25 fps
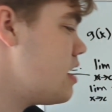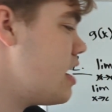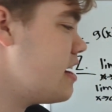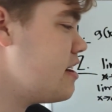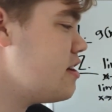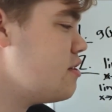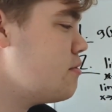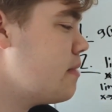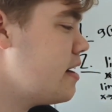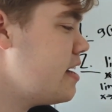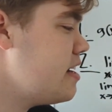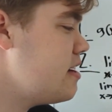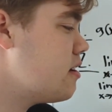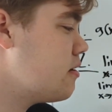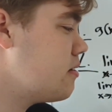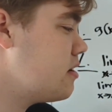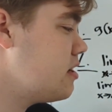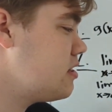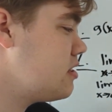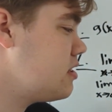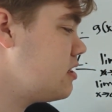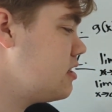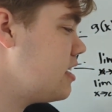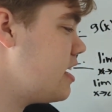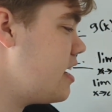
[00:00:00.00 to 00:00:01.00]
And you may
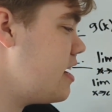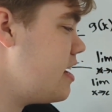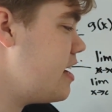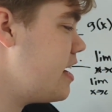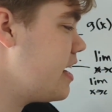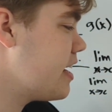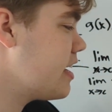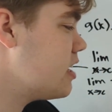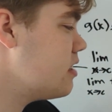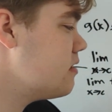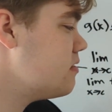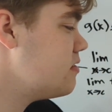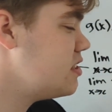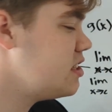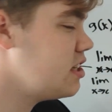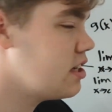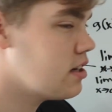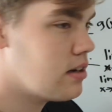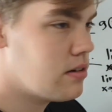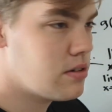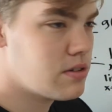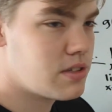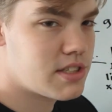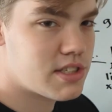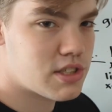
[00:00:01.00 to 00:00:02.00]
notice that negative
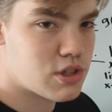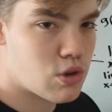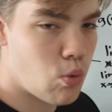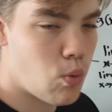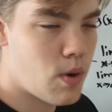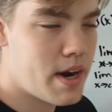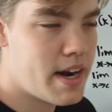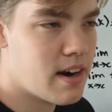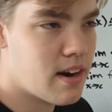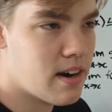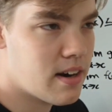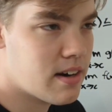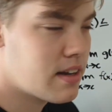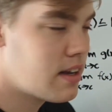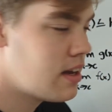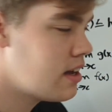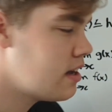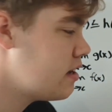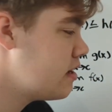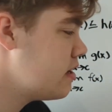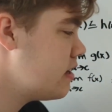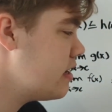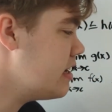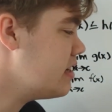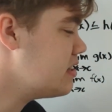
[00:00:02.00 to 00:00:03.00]
0 squared
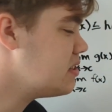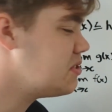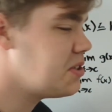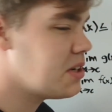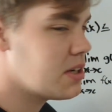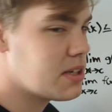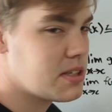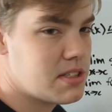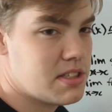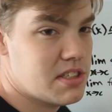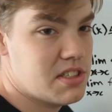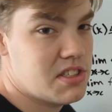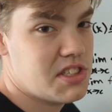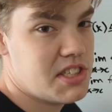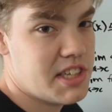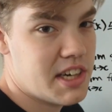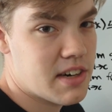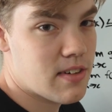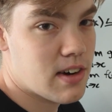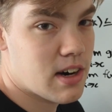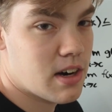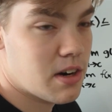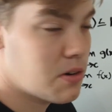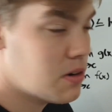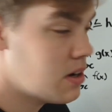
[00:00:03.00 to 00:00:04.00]
is just
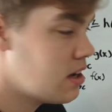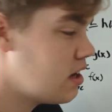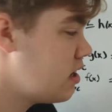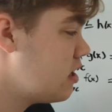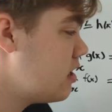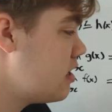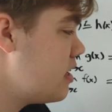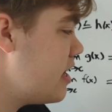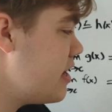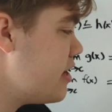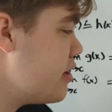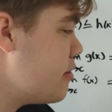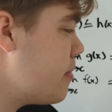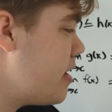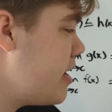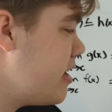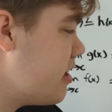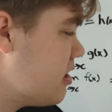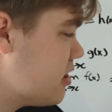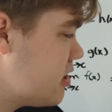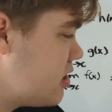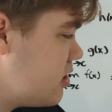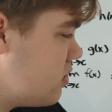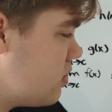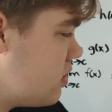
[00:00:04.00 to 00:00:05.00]
0. And you may
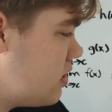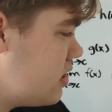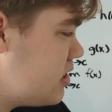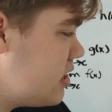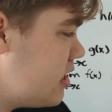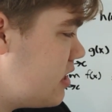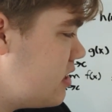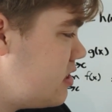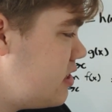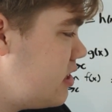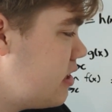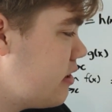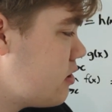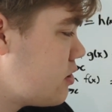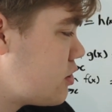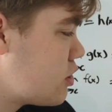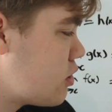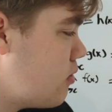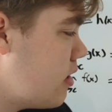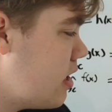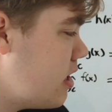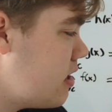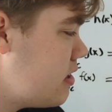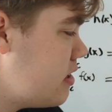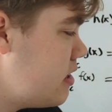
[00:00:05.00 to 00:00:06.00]
also notice that 0
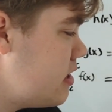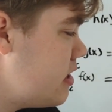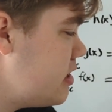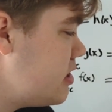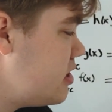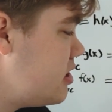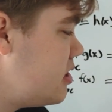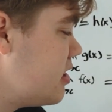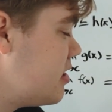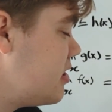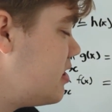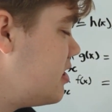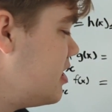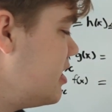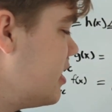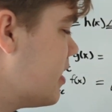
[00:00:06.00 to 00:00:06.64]
squared is just